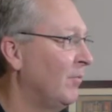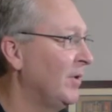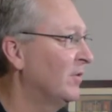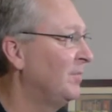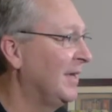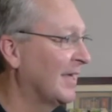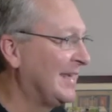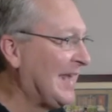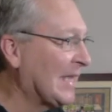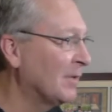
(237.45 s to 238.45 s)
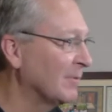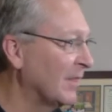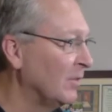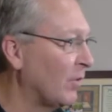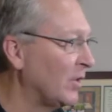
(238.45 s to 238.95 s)
We are to be connected with
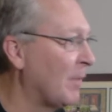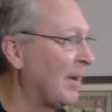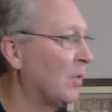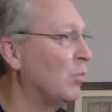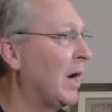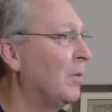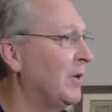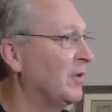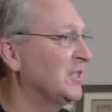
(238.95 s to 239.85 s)
the Lord no matter what we are